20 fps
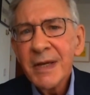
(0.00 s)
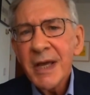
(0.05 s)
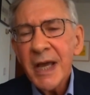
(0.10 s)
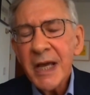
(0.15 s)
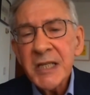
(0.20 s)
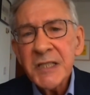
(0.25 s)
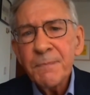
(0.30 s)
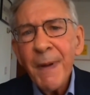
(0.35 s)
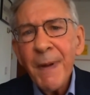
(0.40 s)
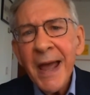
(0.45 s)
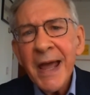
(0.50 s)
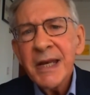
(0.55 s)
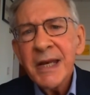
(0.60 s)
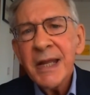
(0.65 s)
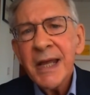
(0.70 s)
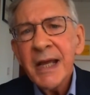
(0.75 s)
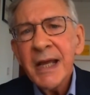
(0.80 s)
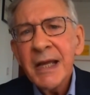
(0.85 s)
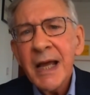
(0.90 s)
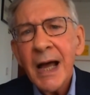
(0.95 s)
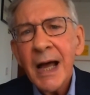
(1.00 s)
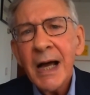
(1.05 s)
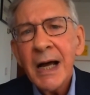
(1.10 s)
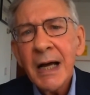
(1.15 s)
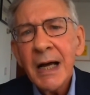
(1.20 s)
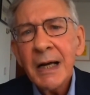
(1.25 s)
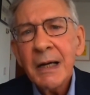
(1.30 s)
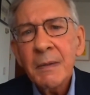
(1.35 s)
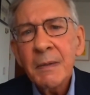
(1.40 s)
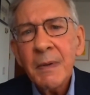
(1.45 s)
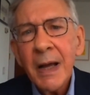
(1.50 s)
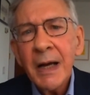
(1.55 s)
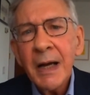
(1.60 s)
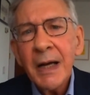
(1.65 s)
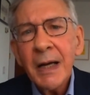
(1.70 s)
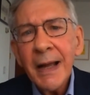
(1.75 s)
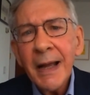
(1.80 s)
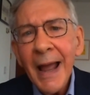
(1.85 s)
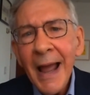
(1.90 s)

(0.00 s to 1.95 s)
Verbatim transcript: expanding uh, uh,